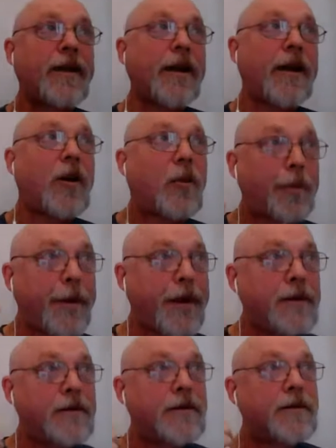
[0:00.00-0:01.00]

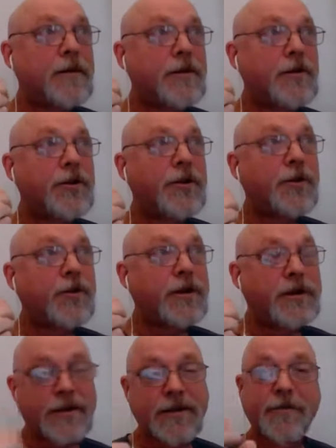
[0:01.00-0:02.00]
helping to
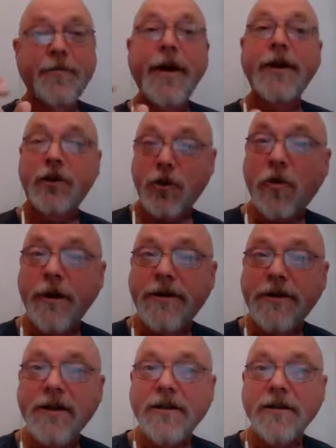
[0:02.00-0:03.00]
just make
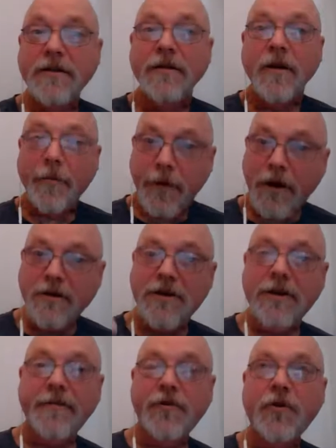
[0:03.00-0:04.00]
choices,
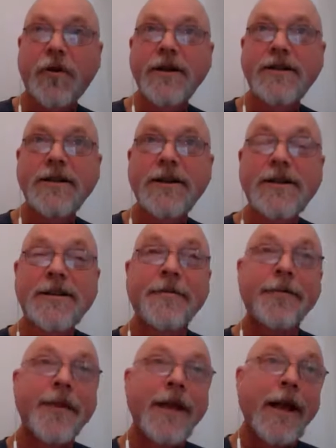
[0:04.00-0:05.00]
positive choices,
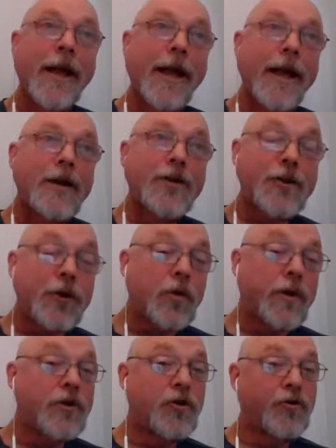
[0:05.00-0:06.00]
to
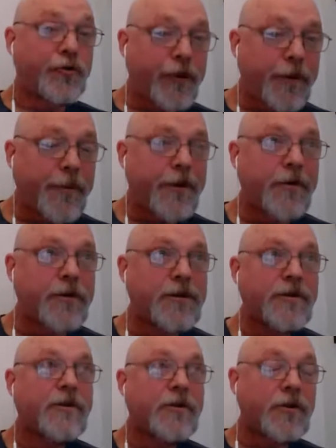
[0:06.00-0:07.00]

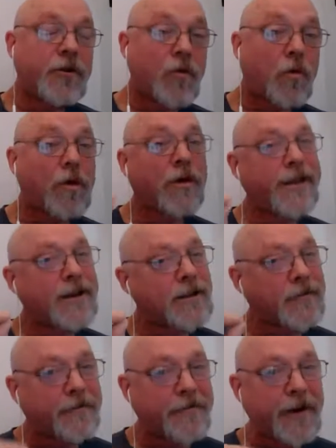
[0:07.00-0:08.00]
contribute to the world. That's a
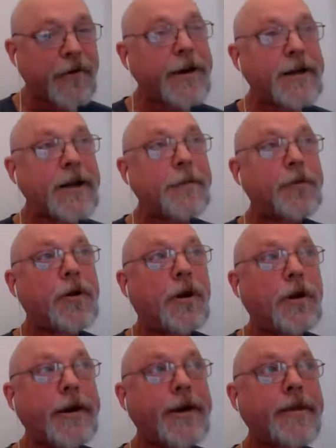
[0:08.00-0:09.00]
very deep
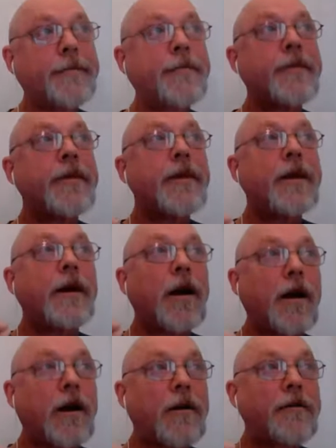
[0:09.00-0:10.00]
longing
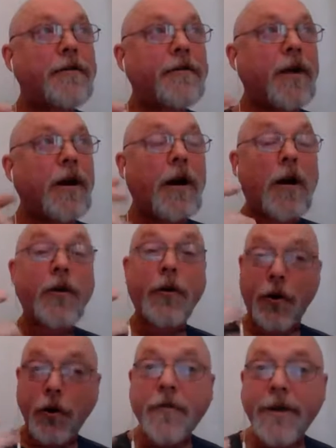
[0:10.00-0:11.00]
of our
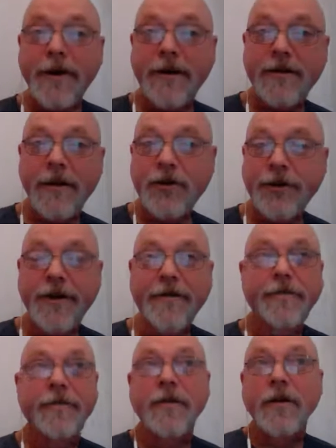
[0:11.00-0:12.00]
human
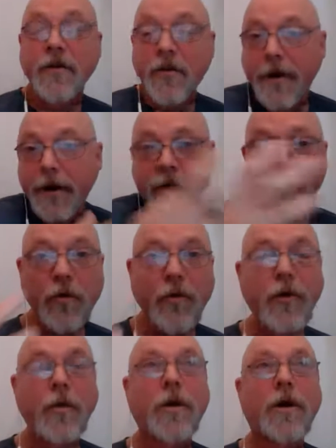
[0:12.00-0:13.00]
condition, no matter who
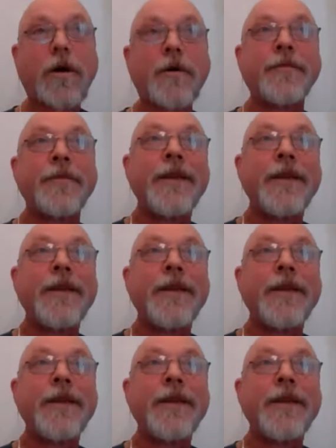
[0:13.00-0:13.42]
you are,